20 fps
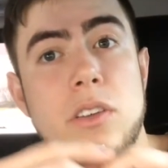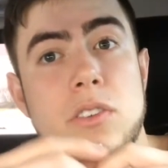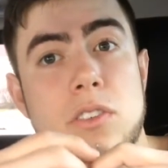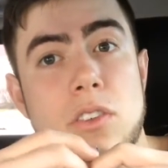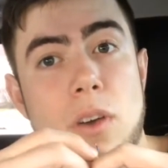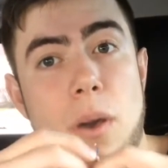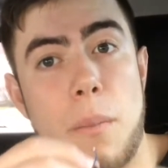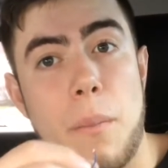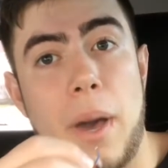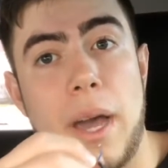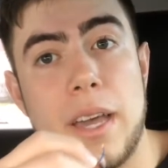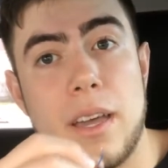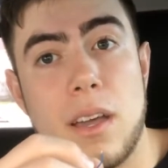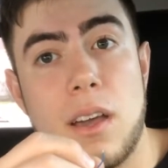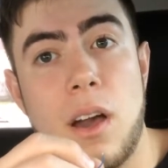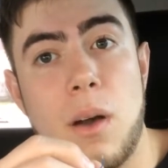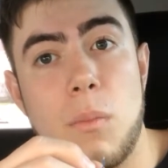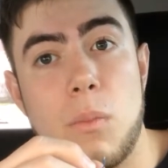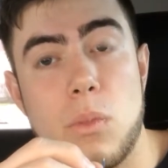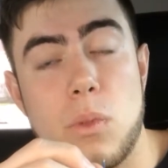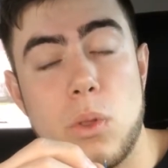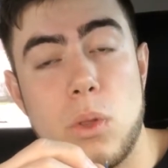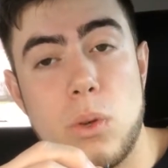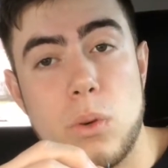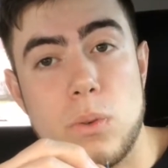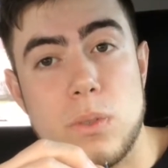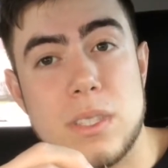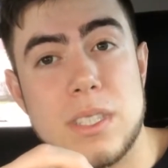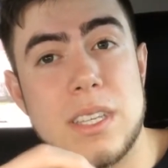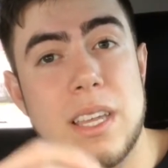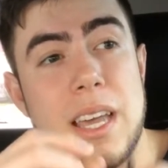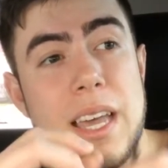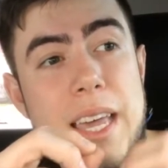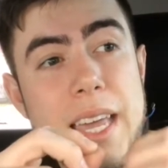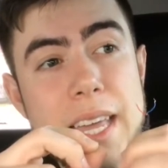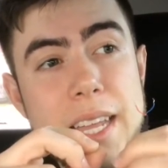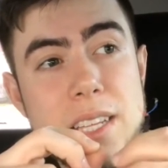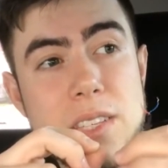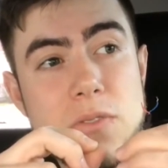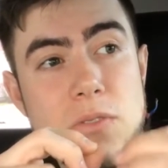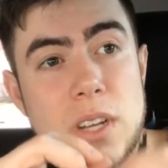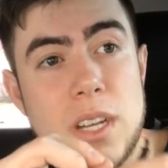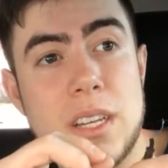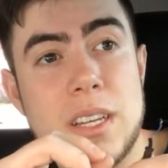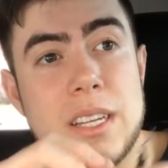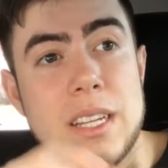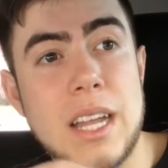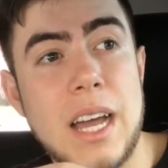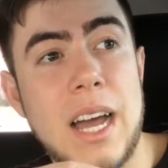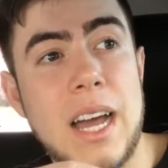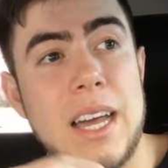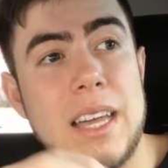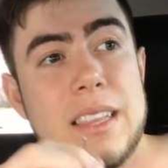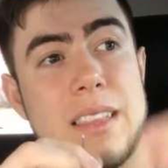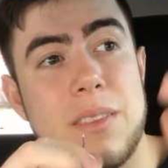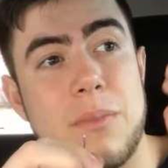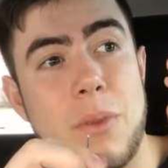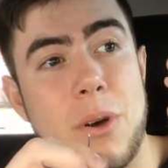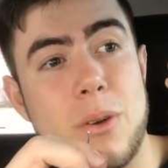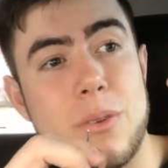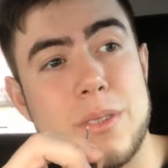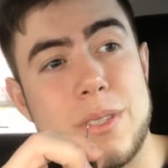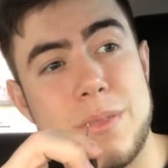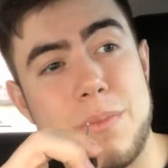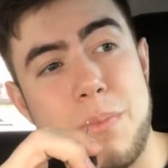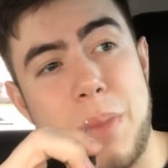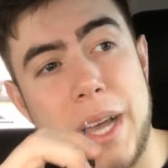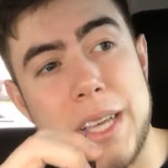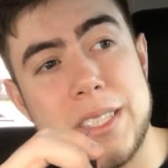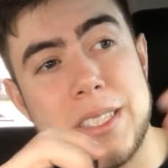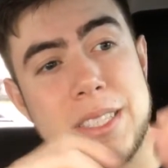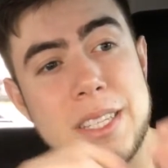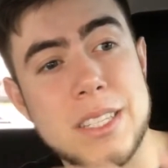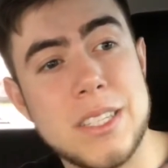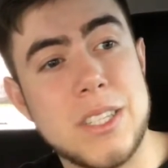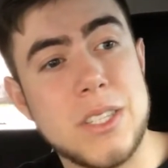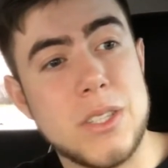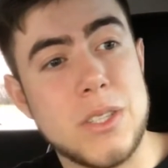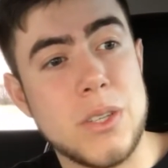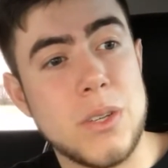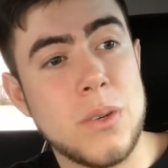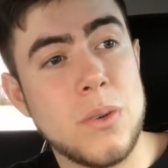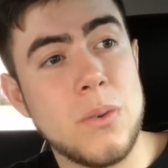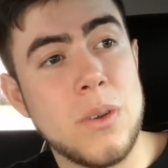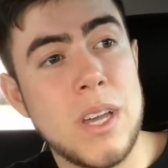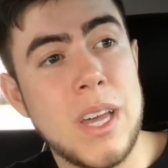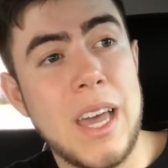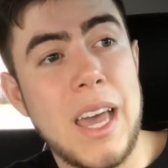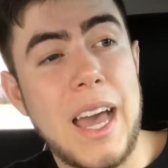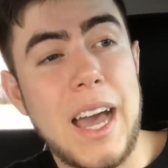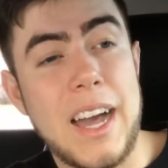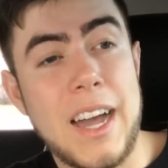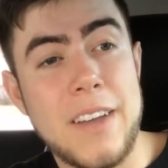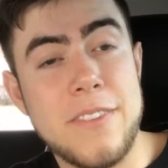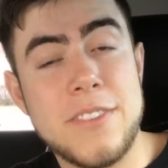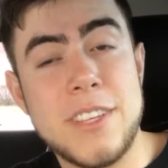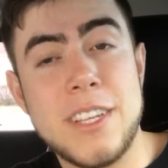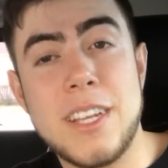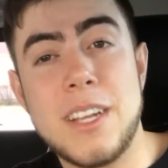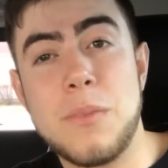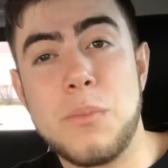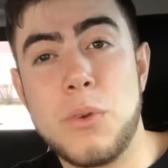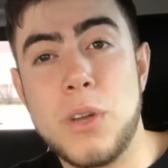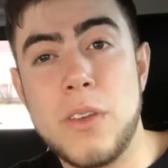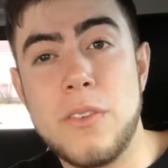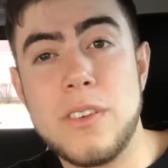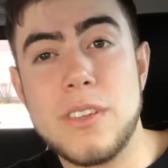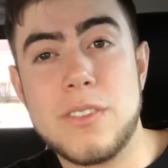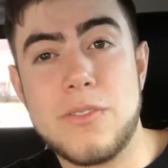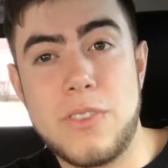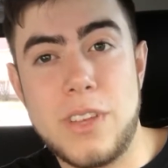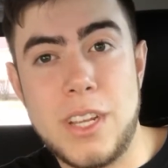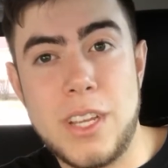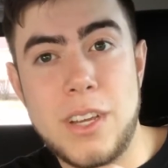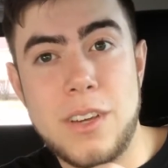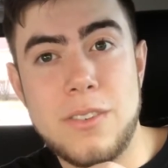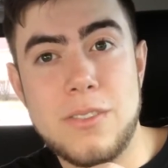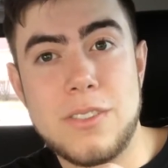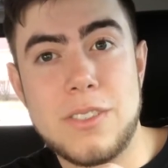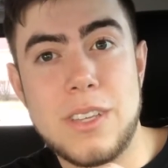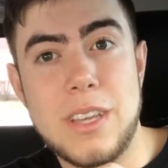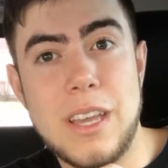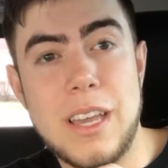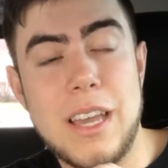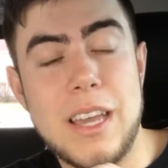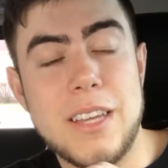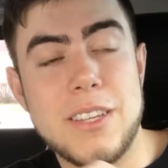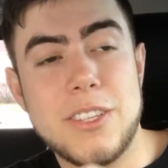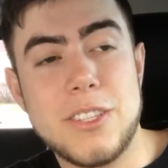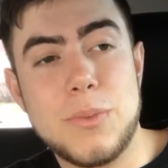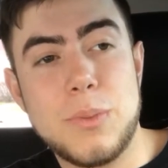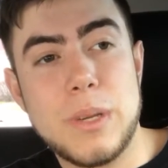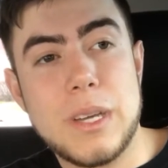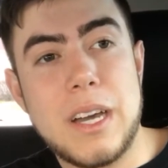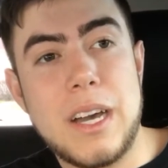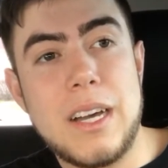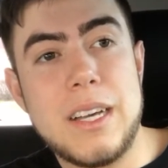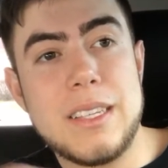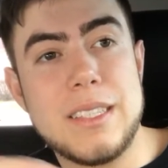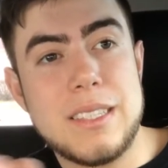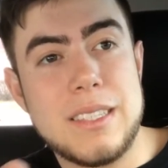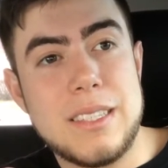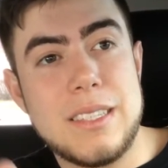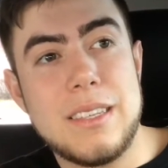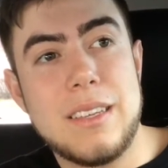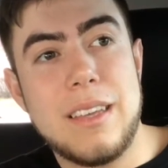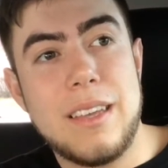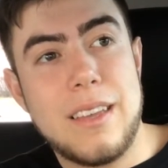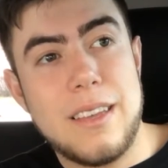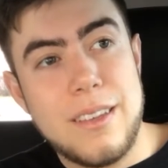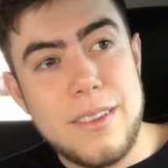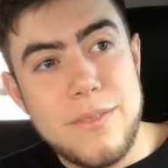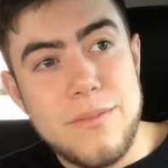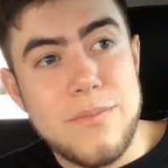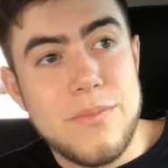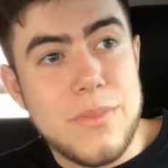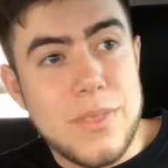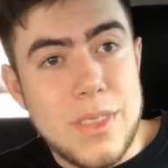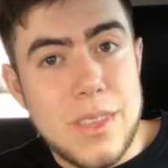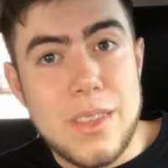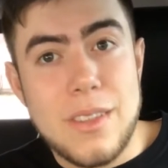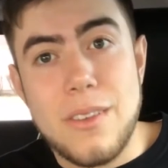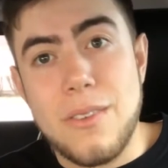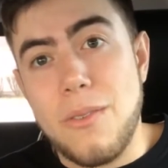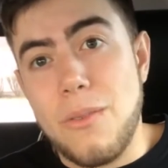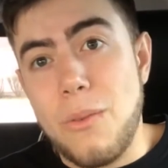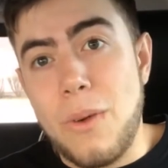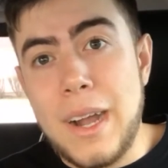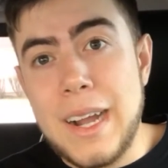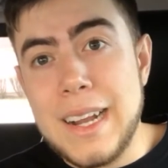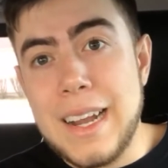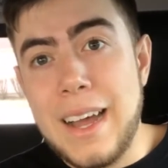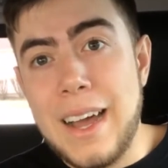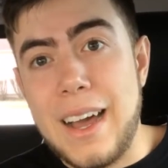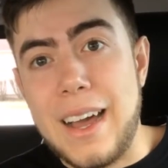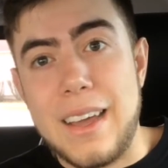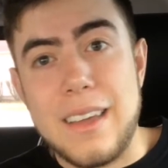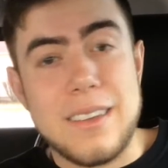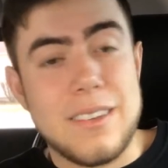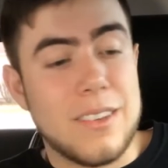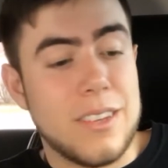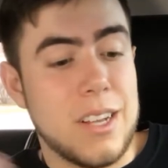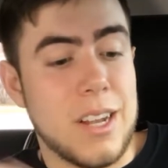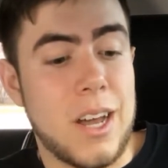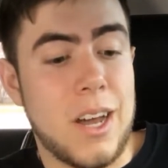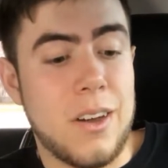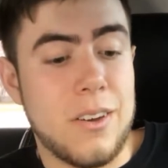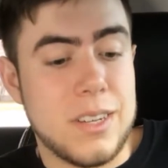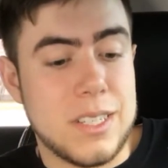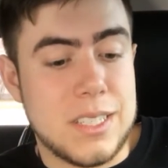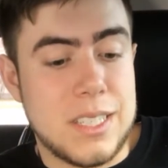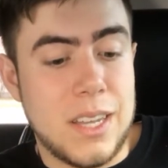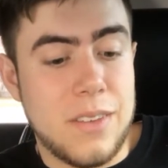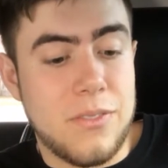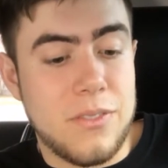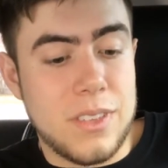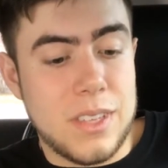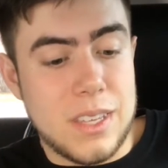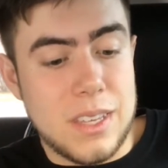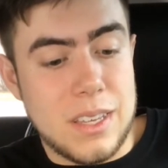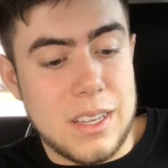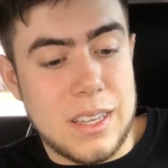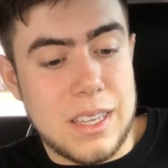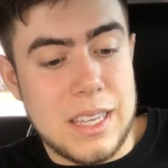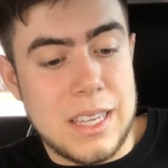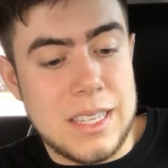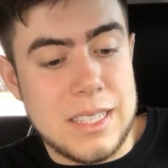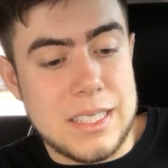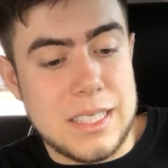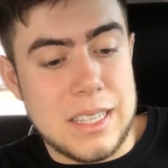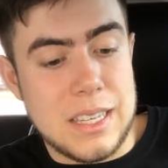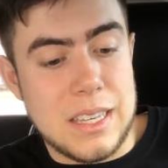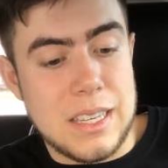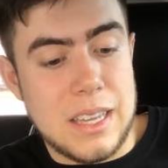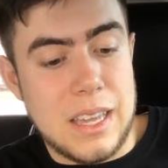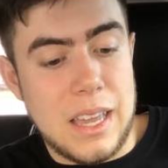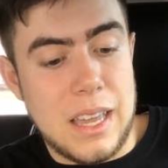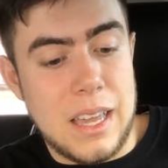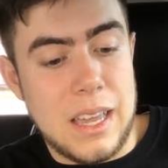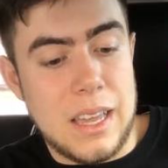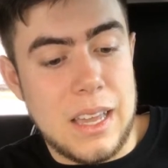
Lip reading: so it might come loose. It is really not the most best thing to do. I've done it in previous videos just because, why not? You know, it's definitely easy,